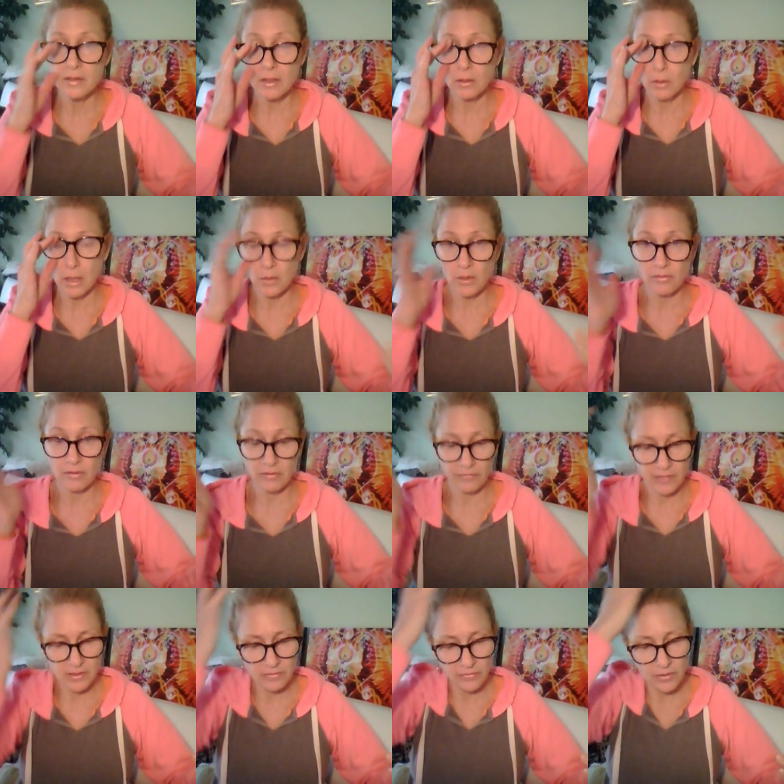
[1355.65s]
so however it
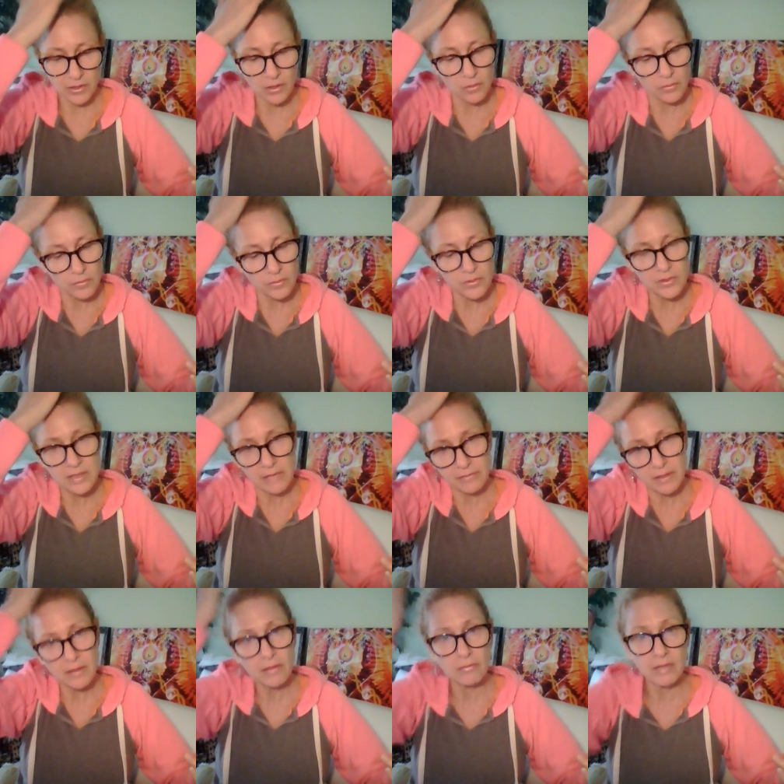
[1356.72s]
fits for you. There's
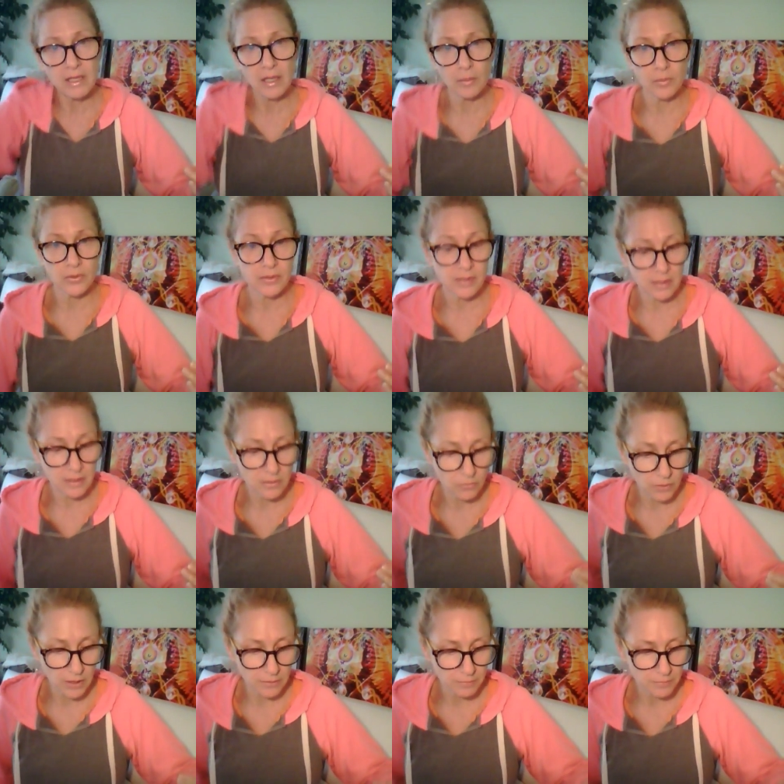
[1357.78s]
definitely three couples in
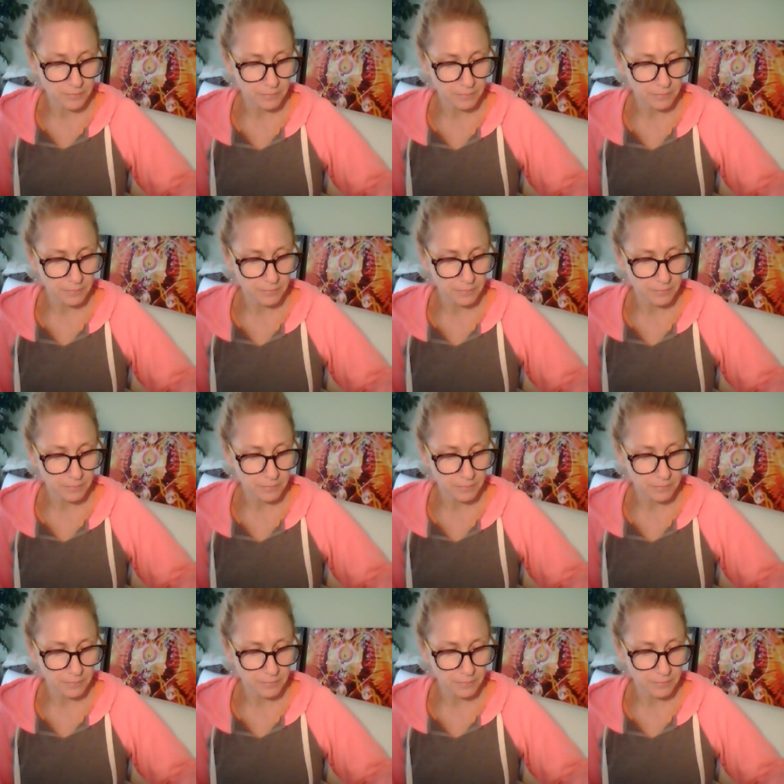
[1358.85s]
this read.